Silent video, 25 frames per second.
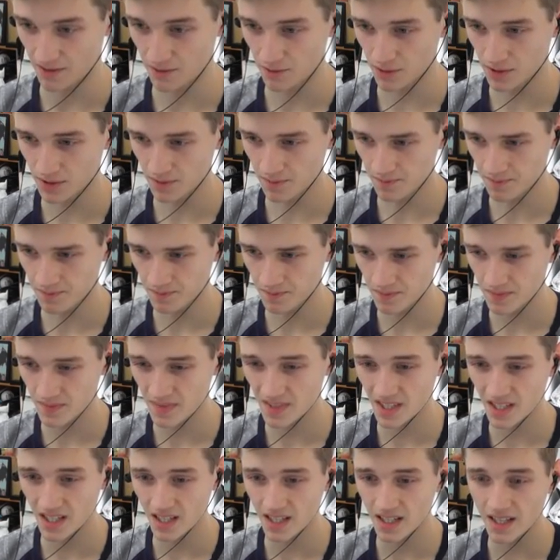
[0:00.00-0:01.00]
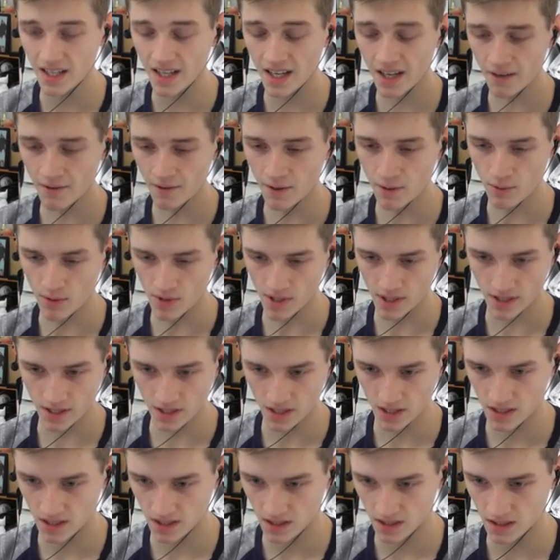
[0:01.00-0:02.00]
Everyone?
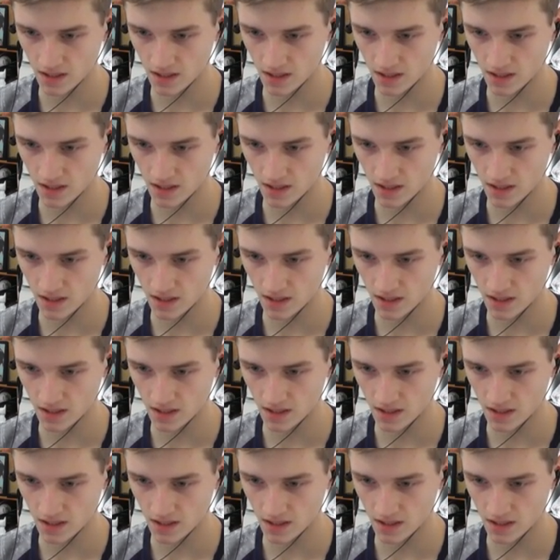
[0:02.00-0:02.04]
everyone